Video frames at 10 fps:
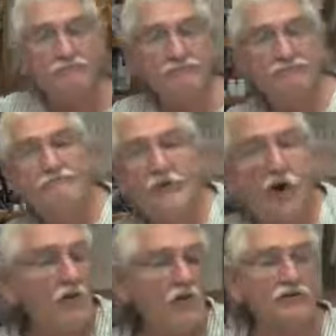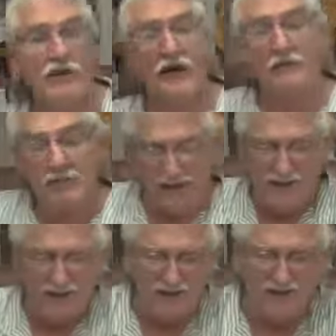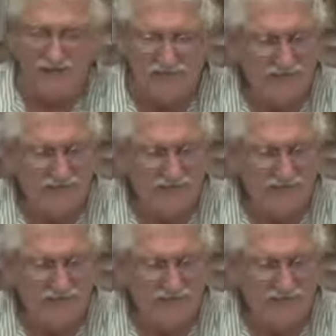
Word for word: mm-hmm. all those kind of places.